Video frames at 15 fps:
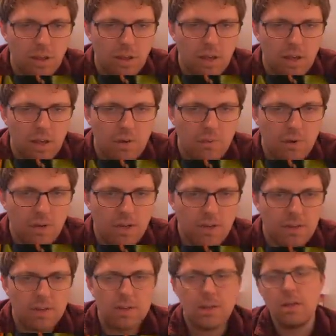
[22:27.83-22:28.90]
And we're good.
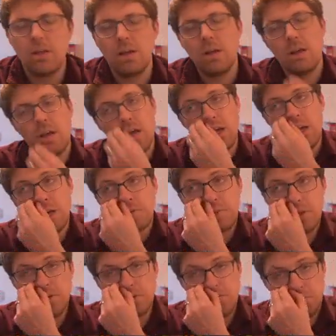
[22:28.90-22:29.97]
That was
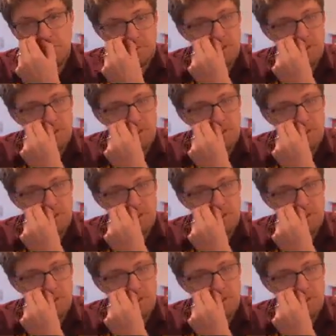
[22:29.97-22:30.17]
close.